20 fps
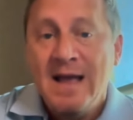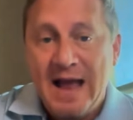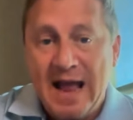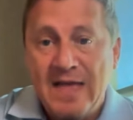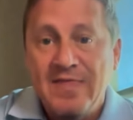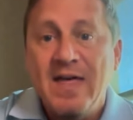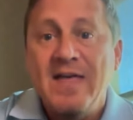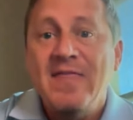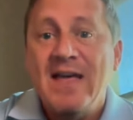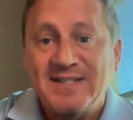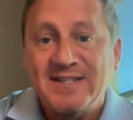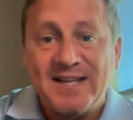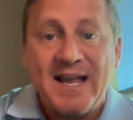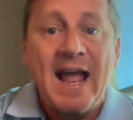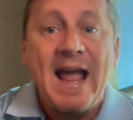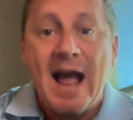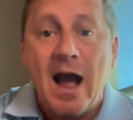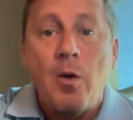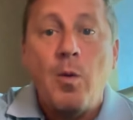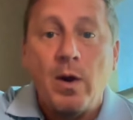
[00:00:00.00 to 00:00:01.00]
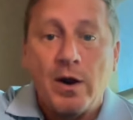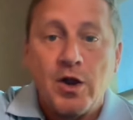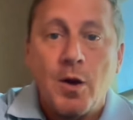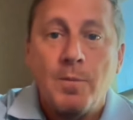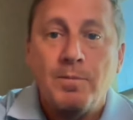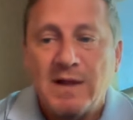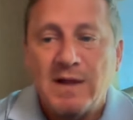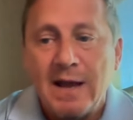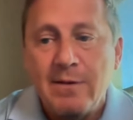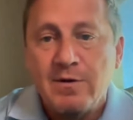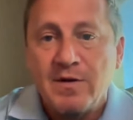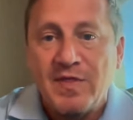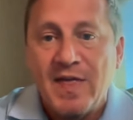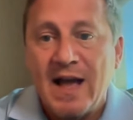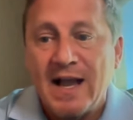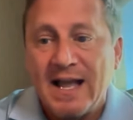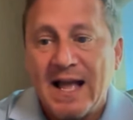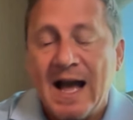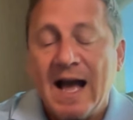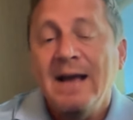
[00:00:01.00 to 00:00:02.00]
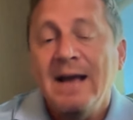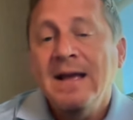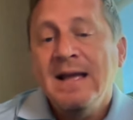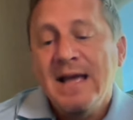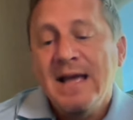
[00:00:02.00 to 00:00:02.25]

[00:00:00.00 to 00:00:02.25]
And then they say, hey, I want to go play with that guy.